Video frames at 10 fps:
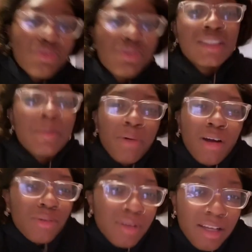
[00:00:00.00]
What's up all
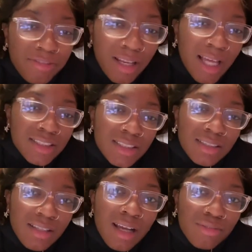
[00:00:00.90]
the red flag
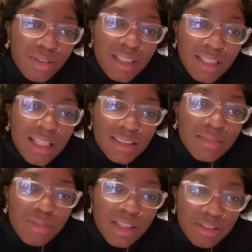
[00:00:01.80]
shit? Like really that shit really